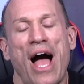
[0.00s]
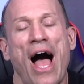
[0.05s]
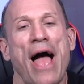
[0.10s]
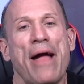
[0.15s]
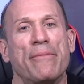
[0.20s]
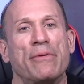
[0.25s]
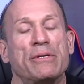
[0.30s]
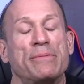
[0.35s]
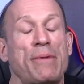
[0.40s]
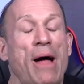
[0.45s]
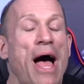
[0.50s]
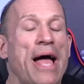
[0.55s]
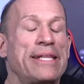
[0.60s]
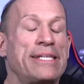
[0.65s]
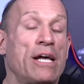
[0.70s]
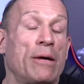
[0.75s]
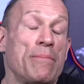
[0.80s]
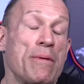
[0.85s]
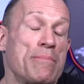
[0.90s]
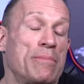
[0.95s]
I
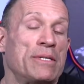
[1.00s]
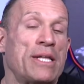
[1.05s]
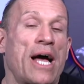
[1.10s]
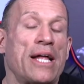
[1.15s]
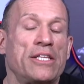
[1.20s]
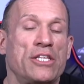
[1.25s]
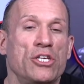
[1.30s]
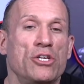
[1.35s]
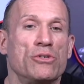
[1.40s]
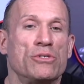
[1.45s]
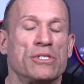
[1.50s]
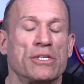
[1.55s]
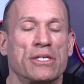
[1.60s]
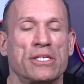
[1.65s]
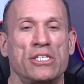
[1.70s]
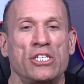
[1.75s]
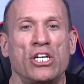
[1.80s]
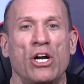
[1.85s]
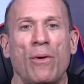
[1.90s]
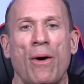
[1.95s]
tell people not to use it,
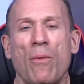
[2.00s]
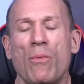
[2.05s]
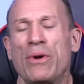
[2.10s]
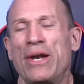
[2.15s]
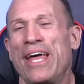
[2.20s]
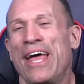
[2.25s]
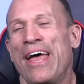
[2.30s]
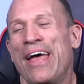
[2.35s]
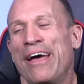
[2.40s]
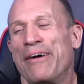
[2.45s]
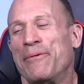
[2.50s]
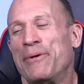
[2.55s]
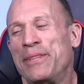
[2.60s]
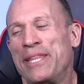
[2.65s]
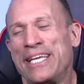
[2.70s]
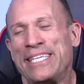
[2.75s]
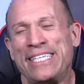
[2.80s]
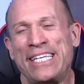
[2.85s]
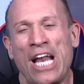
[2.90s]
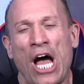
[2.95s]
because you know what, when
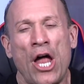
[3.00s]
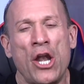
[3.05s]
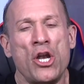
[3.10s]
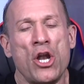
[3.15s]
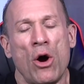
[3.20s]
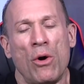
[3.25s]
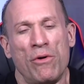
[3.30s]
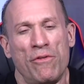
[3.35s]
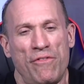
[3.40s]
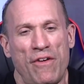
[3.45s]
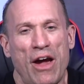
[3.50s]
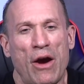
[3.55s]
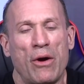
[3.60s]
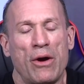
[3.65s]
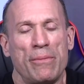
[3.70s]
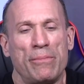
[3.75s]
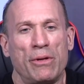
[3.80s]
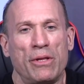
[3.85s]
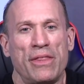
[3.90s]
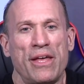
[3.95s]
there's an unknown
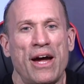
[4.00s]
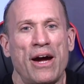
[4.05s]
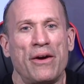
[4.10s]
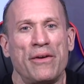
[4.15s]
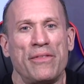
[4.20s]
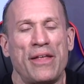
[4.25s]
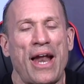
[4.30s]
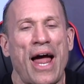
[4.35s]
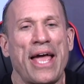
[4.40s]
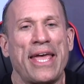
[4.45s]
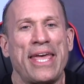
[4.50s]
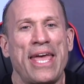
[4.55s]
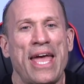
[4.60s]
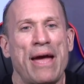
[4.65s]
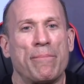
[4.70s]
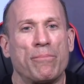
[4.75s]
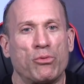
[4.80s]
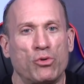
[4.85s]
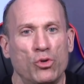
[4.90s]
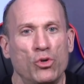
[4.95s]
variable there that I
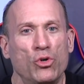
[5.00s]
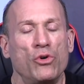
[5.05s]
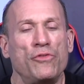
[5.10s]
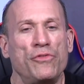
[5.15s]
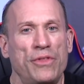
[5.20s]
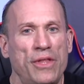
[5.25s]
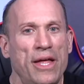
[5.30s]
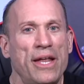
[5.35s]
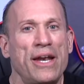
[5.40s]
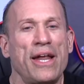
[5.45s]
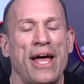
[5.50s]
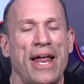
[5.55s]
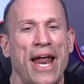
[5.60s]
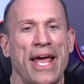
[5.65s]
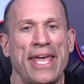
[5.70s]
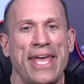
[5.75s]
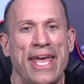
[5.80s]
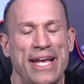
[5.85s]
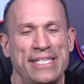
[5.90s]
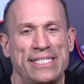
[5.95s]
can't prove that and
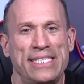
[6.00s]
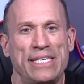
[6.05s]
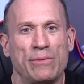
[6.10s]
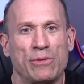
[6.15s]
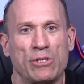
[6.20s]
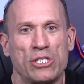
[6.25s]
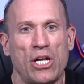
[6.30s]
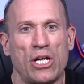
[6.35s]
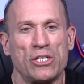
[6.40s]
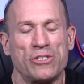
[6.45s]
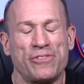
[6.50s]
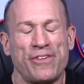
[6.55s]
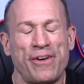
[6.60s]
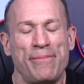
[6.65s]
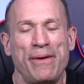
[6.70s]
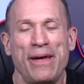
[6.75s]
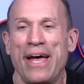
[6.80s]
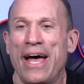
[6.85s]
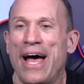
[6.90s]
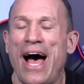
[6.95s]
I can't see results
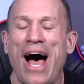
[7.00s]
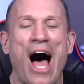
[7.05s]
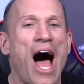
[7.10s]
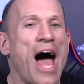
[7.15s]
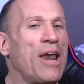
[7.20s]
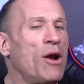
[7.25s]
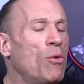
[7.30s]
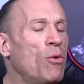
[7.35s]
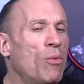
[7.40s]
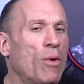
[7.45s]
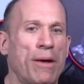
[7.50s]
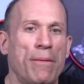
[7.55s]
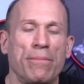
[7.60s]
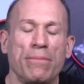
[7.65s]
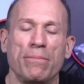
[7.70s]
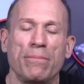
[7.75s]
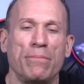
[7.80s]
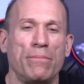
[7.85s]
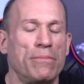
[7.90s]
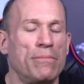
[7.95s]
from, I don't want
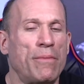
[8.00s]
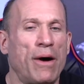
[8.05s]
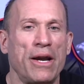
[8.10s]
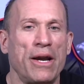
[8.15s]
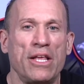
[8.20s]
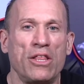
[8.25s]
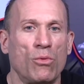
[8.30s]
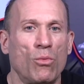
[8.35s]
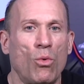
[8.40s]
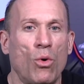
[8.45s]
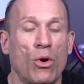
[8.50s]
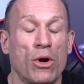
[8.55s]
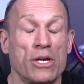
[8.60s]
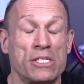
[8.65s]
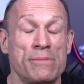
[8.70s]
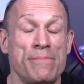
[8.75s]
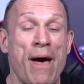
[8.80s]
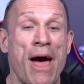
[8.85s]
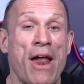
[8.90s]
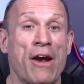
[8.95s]
to muddy the waters.
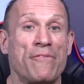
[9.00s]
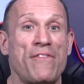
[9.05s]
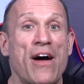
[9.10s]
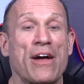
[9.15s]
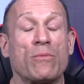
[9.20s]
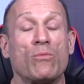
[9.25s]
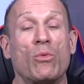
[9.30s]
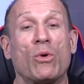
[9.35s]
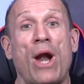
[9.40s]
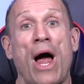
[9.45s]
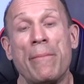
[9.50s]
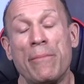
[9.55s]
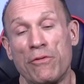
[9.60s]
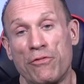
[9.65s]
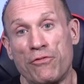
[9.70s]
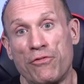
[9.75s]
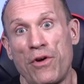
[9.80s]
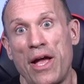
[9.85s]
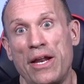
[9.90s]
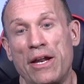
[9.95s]
As a matter of fact, what I'm
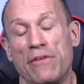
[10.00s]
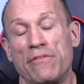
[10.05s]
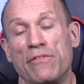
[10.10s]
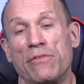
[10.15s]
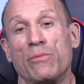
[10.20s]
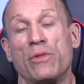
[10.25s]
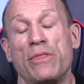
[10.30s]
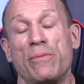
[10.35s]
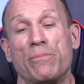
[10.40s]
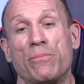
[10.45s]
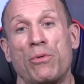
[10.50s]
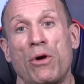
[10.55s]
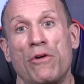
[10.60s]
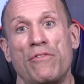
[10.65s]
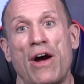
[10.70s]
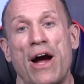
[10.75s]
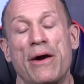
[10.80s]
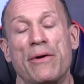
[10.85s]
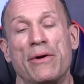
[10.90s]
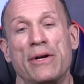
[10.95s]
afraid of with
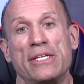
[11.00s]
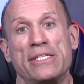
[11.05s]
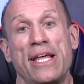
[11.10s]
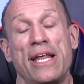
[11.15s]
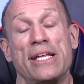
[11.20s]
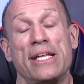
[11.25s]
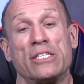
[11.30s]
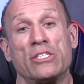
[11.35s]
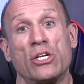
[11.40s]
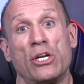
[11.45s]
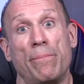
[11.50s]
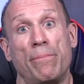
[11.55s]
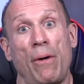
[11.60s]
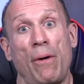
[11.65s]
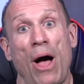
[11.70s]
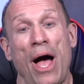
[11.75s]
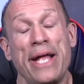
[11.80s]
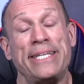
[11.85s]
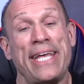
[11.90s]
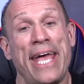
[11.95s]
Proviron is that it's going to
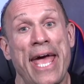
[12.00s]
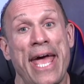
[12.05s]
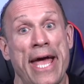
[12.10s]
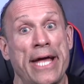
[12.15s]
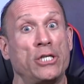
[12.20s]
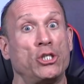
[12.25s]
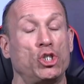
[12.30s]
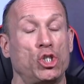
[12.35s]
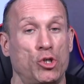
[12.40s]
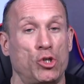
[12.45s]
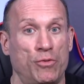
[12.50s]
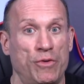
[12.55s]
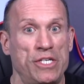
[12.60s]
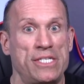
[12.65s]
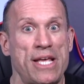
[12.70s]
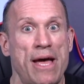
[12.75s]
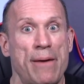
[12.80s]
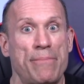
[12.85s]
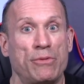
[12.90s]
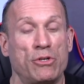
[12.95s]
bind to androgen
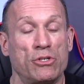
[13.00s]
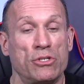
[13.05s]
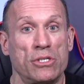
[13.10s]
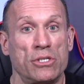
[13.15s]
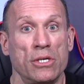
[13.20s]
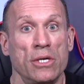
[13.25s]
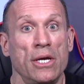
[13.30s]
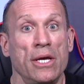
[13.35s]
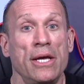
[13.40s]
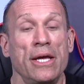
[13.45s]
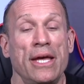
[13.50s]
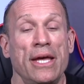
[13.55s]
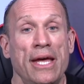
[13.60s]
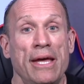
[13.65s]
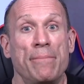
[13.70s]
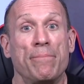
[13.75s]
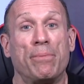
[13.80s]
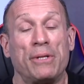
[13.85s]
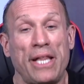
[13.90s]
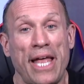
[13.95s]
receptors
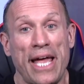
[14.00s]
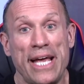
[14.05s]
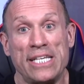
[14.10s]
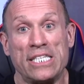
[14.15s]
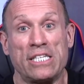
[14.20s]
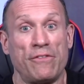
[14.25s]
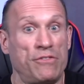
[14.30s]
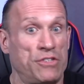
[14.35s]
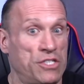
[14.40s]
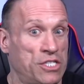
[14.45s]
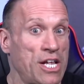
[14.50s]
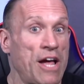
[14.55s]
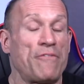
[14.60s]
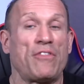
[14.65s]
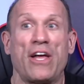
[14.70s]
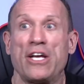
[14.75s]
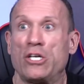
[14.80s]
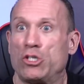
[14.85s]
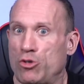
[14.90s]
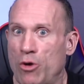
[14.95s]
in place of stuff
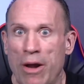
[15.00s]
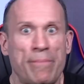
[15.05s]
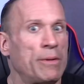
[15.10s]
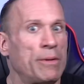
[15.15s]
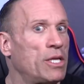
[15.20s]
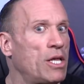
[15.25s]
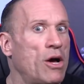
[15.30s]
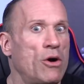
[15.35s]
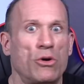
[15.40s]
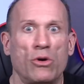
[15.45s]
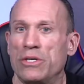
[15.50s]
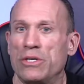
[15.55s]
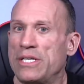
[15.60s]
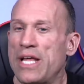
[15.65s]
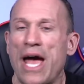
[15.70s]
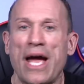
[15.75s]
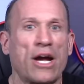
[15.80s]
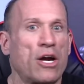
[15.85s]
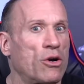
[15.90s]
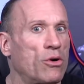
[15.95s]
like trenbolone or
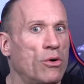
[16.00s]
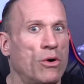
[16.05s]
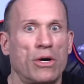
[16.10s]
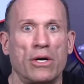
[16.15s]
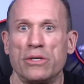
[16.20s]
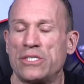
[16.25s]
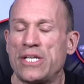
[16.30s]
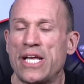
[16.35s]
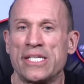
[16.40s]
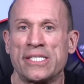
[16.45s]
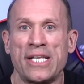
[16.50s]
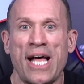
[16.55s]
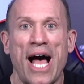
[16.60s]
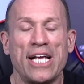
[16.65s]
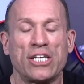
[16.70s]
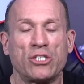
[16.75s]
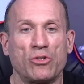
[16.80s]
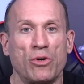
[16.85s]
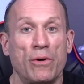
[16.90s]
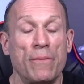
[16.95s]
DECA or
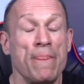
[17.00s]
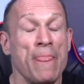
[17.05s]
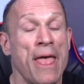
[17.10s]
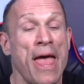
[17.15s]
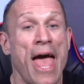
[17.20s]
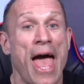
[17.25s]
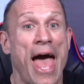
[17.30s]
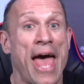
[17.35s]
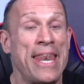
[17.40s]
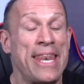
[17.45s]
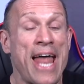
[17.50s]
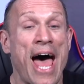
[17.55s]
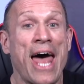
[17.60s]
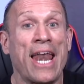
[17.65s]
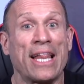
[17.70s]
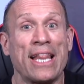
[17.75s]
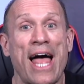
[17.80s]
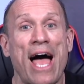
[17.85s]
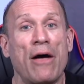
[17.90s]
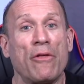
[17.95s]
testosterone and not
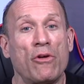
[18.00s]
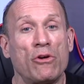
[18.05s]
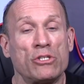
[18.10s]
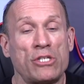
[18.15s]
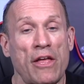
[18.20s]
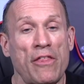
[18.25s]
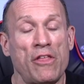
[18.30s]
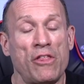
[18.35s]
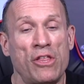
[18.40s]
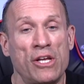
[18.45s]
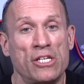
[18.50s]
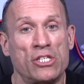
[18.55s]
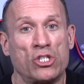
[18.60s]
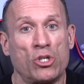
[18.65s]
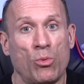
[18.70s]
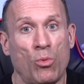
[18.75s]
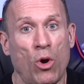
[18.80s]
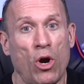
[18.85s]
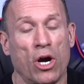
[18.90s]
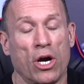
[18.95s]
allow those other things
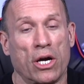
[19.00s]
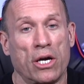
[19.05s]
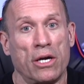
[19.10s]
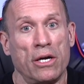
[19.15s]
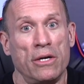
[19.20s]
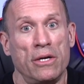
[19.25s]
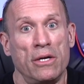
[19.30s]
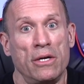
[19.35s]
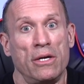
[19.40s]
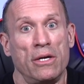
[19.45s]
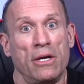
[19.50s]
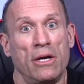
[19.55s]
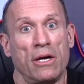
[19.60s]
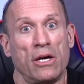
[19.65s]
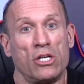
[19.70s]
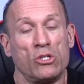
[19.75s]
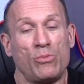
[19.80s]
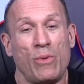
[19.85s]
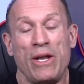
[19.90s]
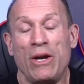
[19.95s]
to work,
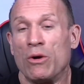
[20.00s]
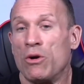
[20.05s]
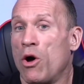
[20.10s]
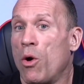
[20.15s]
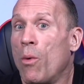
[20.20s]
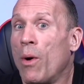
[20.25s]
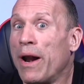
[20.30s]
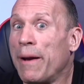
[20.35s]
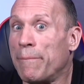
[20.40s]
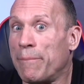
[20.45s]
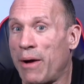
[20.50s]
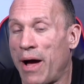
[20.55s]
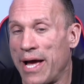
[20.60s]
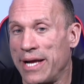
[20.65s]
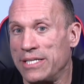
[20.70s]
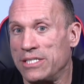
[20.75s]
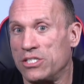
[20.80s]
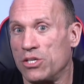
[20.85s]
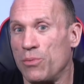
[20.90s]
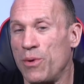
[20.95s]
because we don't know what it
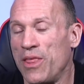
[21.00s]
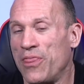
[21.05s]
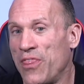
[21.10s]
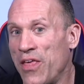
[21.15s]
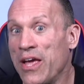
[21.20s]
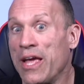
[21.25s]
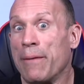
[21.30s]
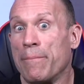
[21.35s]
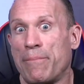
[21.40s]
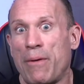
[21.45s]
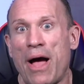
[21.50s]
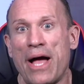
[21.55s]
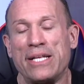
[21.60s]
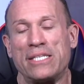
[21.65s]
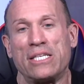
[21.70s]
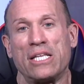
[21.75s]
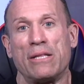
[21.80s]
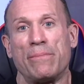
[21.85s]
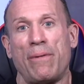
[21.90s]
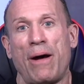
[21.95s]
binds to. We think it
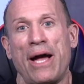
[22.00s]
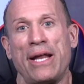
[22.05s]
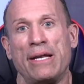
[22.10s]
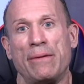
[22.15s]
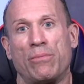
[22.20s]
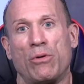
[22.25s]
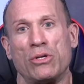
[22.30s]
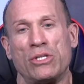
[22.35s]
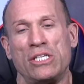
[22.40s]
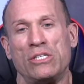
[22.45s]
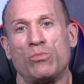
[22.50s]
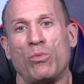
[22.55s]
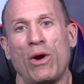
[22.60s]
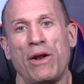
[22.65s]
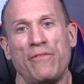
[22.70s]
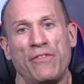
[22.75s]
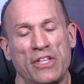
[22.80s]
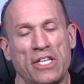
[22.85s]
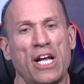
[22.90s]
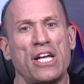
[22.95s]
binds to the binding proteins. What
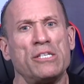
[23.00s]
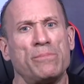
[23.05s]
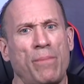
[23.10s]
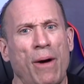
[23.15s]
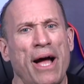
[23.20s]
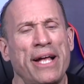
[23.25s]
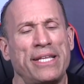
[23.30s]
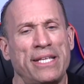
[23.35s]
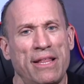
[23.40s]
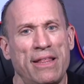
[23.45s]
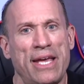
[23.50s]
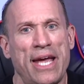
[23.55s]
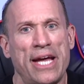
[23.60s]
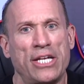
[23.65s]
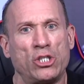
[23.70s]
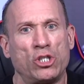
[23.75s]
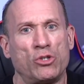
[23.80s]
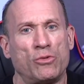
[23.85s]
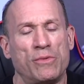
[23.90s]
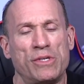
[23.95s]
if it does bind to the
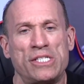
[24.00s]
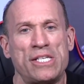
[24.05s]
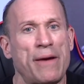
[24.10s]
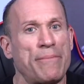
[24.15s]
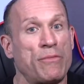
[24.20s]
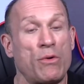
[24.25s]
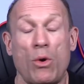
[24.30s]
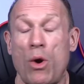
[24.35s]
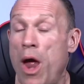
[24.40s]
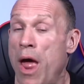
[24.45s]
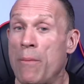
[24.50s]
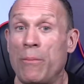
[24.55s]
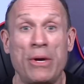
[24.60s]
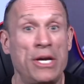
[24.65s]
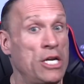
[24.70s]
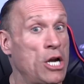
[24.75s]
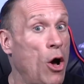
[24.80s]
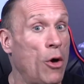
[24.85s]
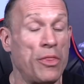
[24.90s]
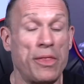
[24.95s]
androgen receptor? And we
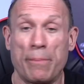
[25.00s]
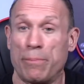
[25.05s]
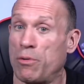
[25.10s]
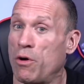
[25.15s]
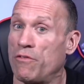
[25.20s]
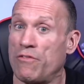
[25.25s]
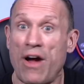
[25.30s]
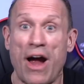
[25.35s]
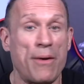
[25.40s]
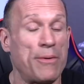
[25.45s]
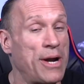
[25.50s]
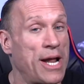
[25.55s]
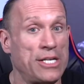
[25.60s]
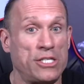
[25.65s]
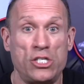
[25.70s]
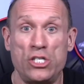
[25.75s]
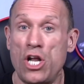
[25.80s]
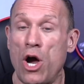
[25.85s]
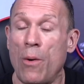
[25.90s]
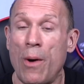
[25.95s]
know that Proviron
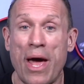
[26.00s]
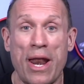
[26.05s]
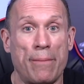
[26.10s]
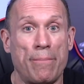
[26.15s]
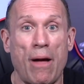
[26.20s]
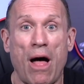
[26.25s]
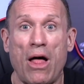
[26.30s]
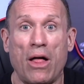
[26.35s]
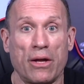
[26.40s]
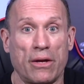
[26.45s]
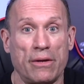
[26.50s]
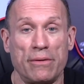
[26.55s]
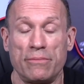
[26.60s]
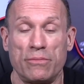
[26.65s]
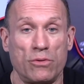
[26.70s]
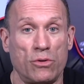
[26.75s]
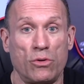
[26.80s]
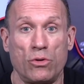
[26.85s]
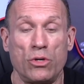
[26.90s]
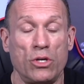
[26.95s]
has no anabolic,
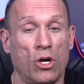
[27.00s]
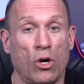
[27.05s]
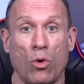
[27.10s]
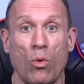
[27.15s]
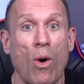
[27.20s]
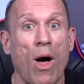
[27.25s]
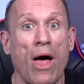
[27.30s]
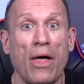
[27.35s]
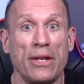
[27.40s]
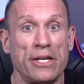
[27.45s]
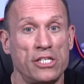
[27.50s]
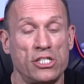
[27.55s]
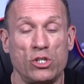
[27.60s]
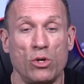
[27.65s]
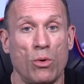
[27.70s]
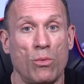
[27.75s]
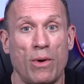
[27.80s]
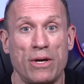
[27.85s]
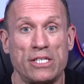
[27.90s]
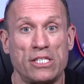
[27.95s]
you know, qualities to
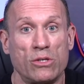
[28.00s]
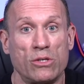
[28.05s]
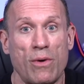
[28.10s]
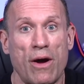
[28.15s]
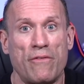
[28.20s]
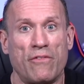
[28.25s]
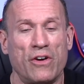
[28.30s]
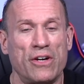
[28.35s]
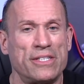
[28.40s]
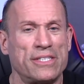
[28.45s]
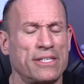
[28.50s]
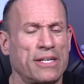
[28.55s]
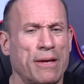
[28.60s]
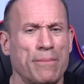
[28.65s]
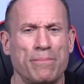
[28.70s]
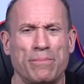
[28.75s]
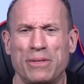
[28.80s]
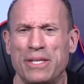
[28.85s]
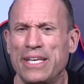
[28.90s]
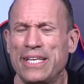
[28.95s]
it whatsoever. It's
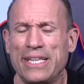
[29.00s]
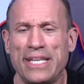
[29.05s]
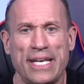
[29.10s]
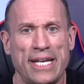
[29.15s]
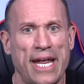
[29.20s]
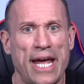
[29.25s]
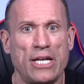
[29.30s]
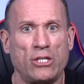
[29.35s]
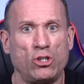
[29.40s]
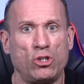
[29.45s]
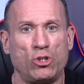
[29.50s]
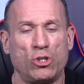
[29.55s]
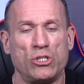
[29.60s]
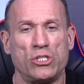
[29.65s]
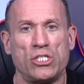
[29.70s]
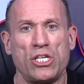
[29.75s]
completely an androgen.